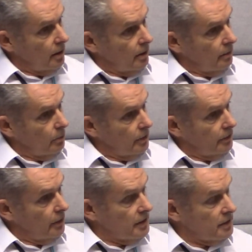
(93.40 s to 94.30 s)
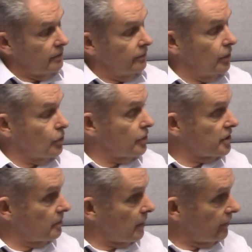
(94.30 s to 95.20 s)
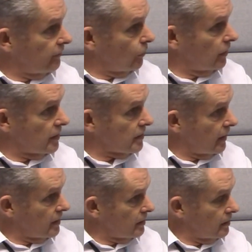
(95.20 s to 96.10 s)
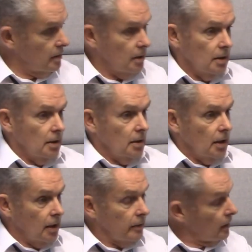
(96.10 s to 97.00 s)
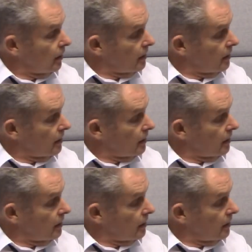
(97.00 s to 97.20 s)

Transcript: with 19 futurists about 4 years later, and the light